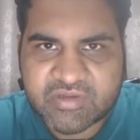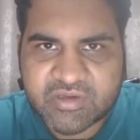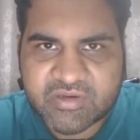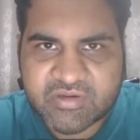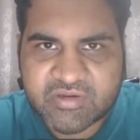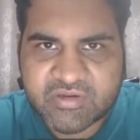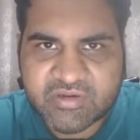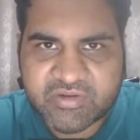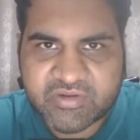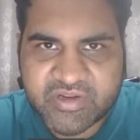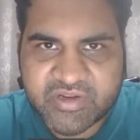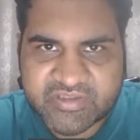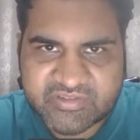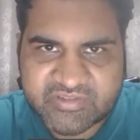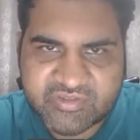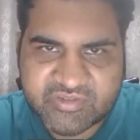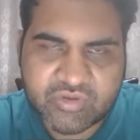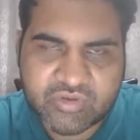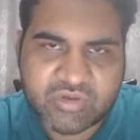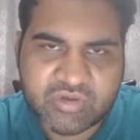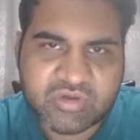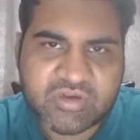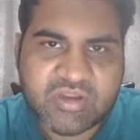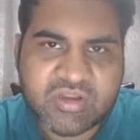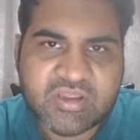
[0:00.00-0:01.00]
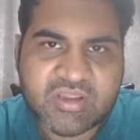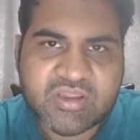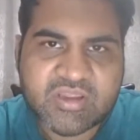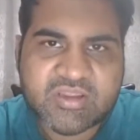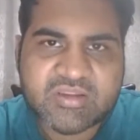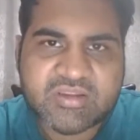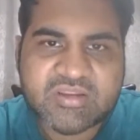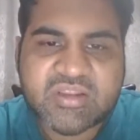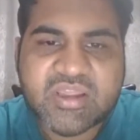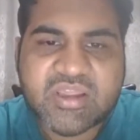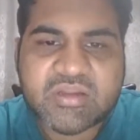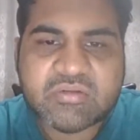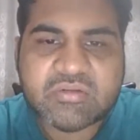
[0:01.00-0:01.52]
restaurant,
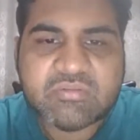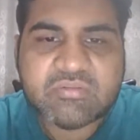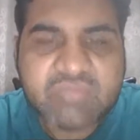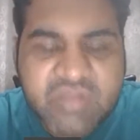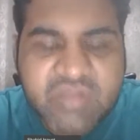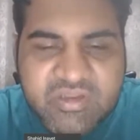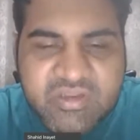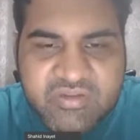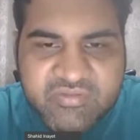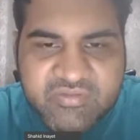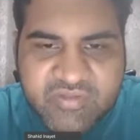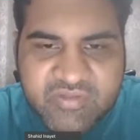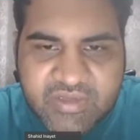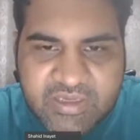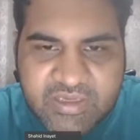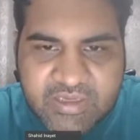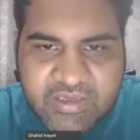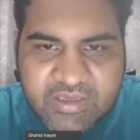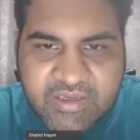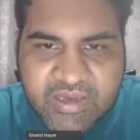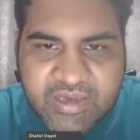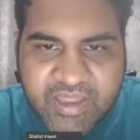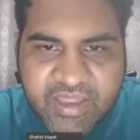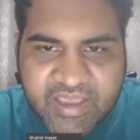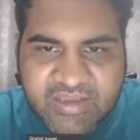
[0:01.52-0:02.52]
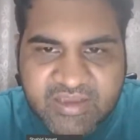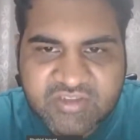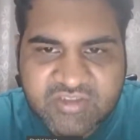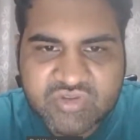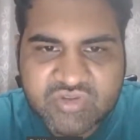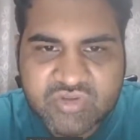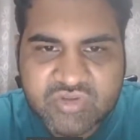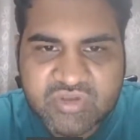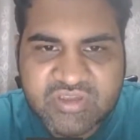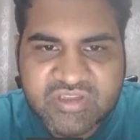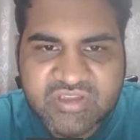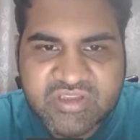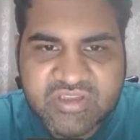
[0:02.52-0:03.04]
then we will
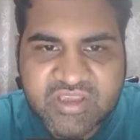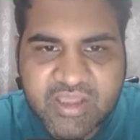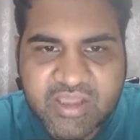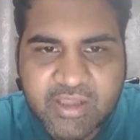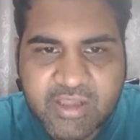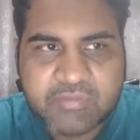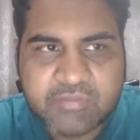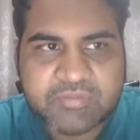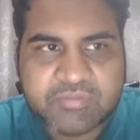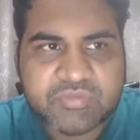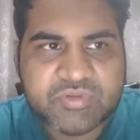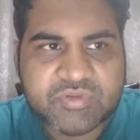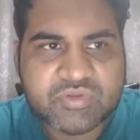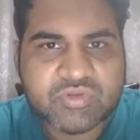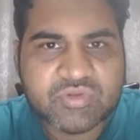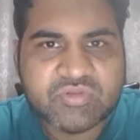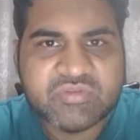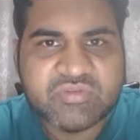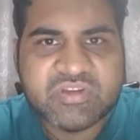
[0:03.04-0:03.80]
actually help you.